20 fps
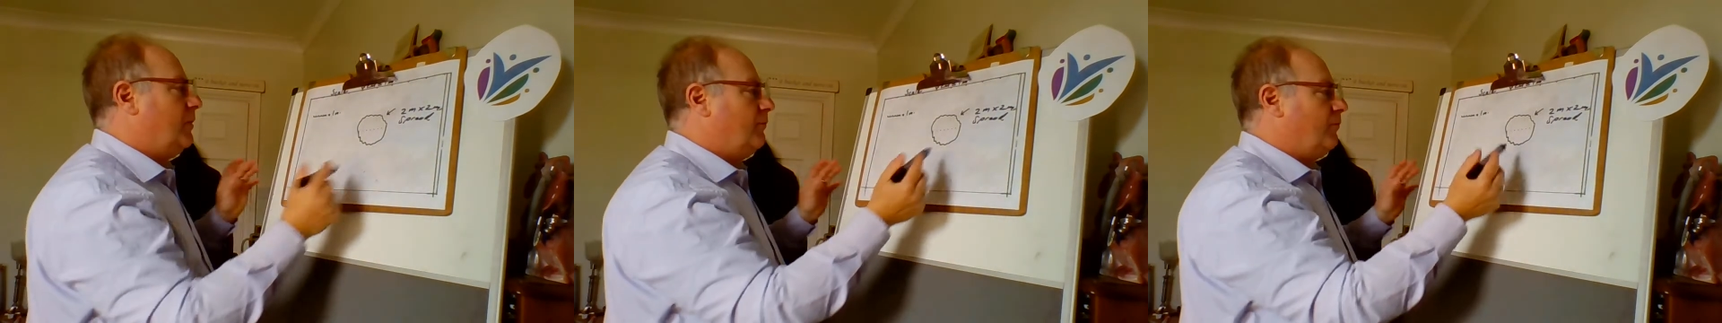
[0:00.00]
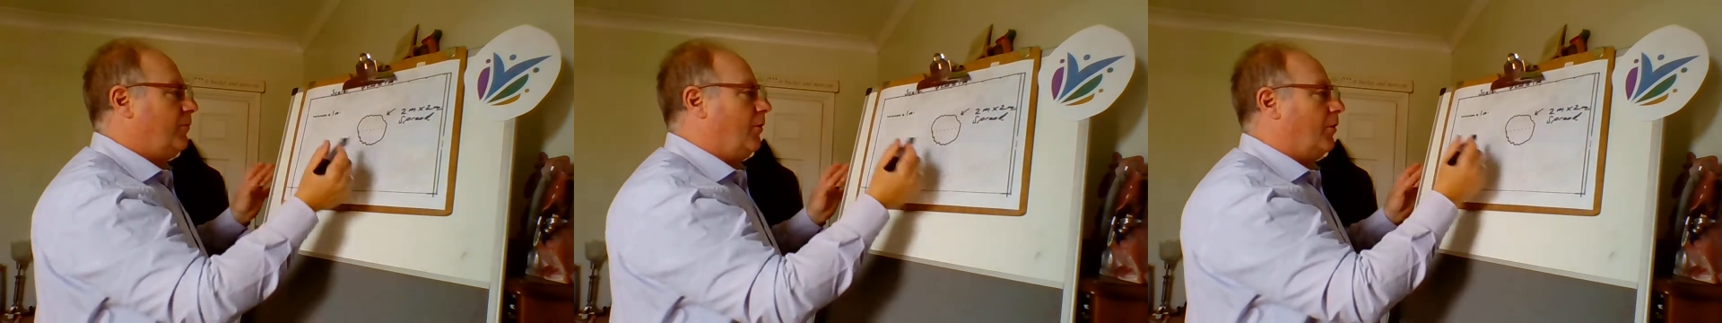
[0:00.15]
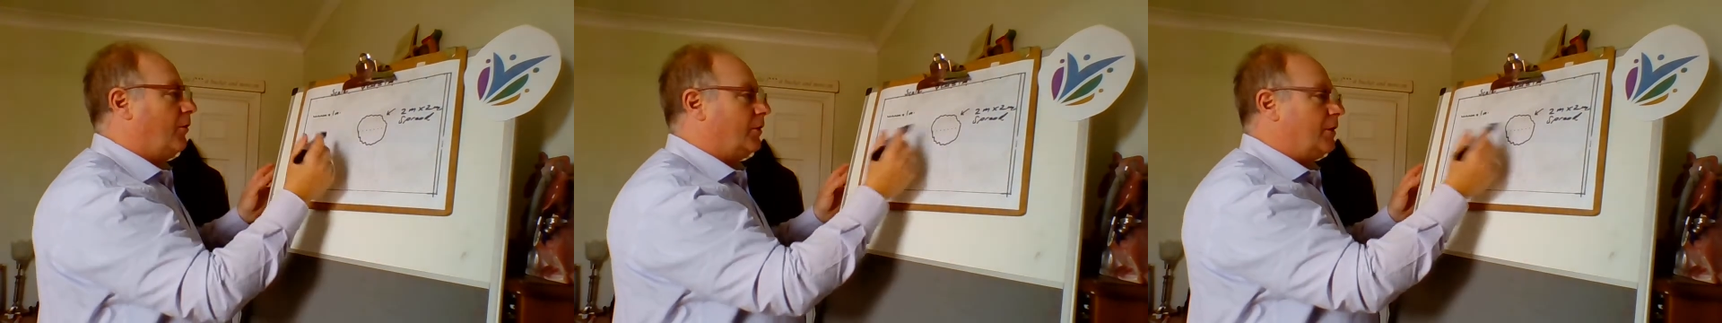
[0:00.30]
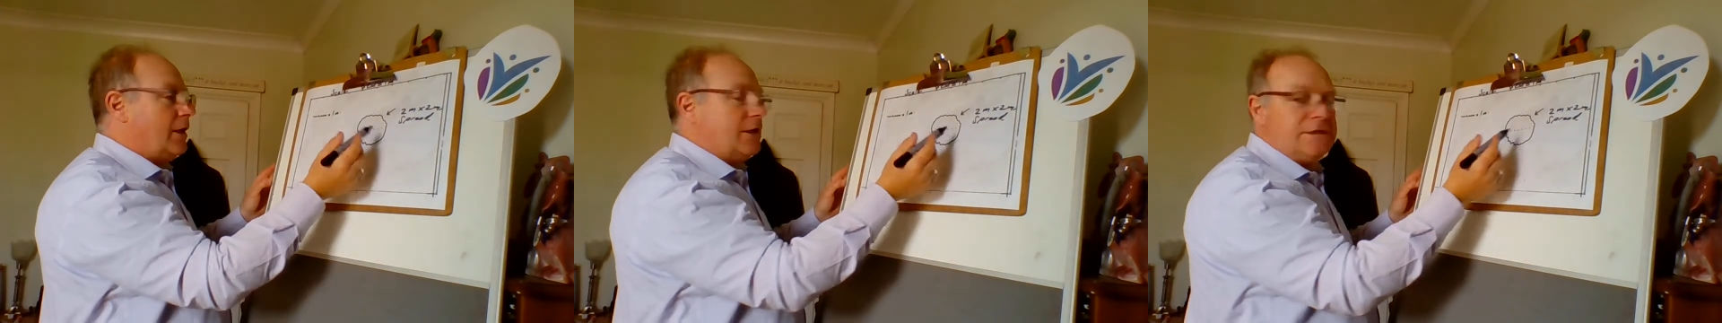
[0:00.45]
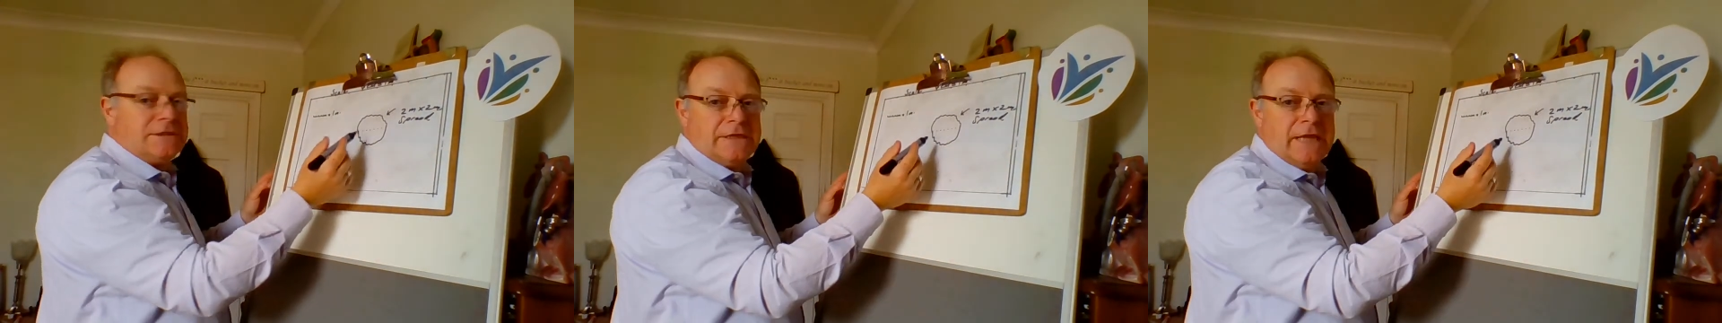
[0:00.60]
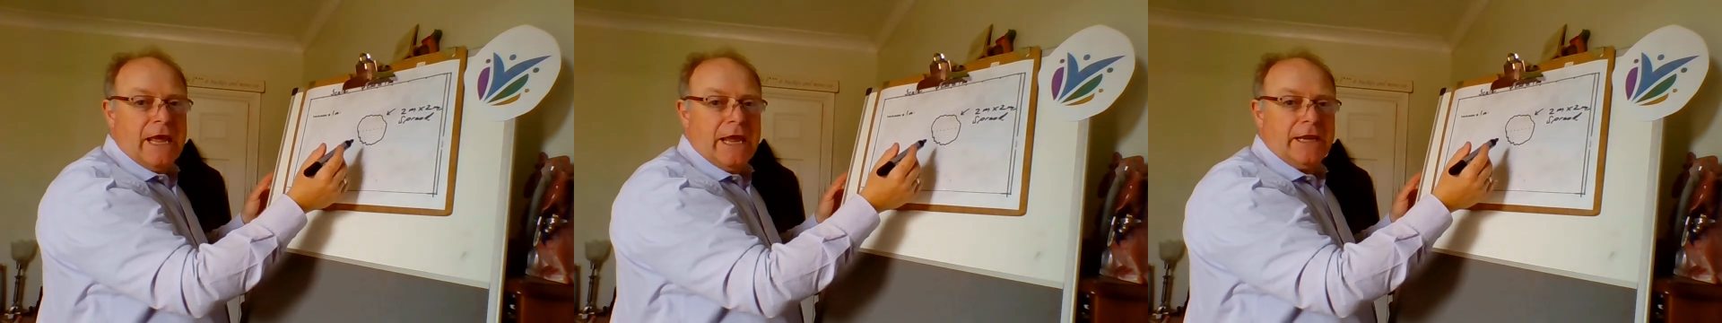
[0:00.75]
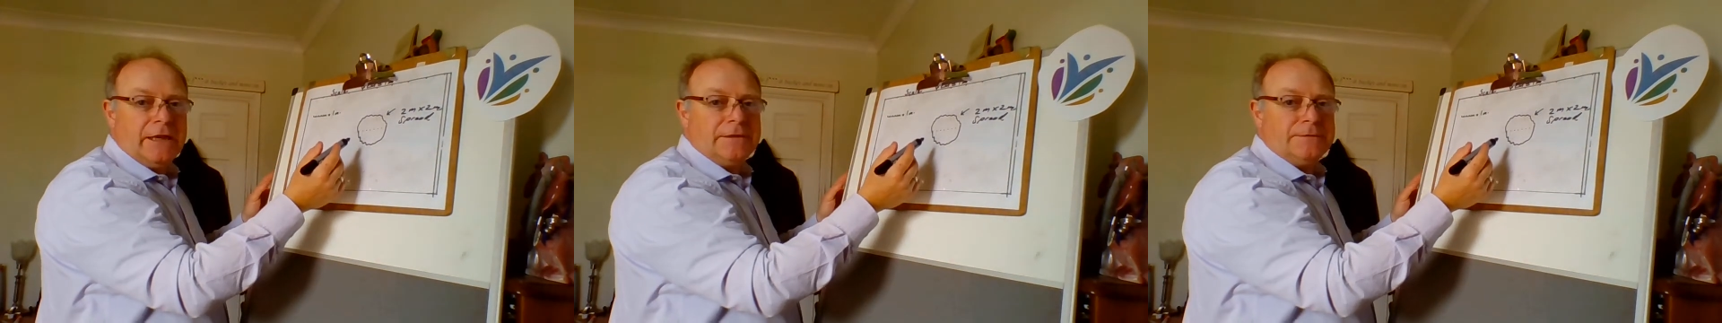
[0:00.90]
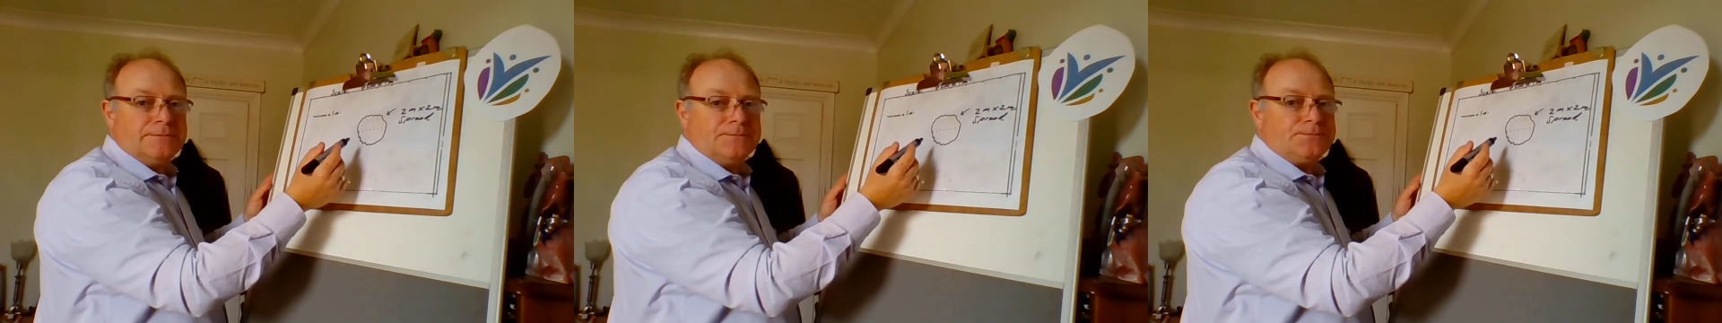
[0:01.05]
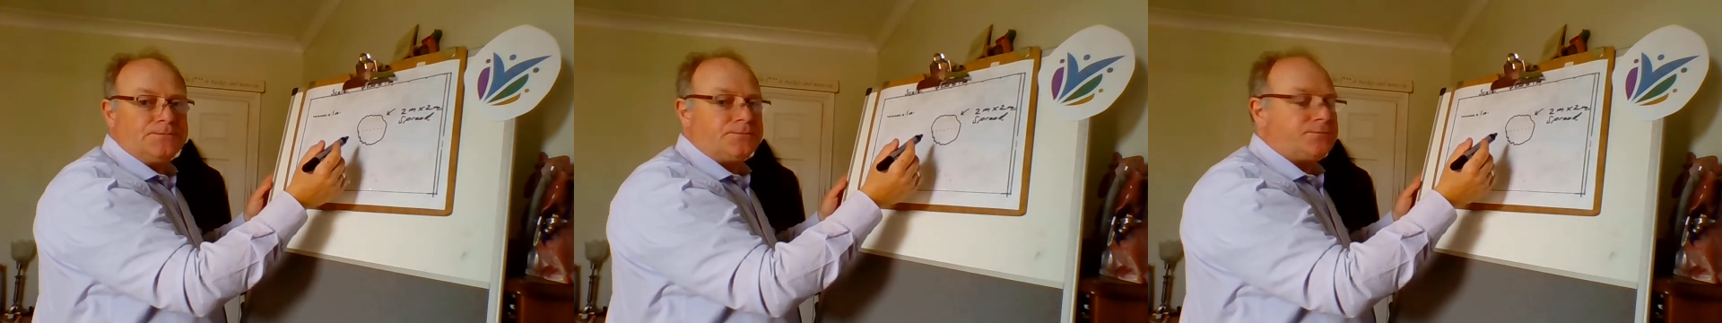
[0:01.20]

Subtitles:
you've got a scale.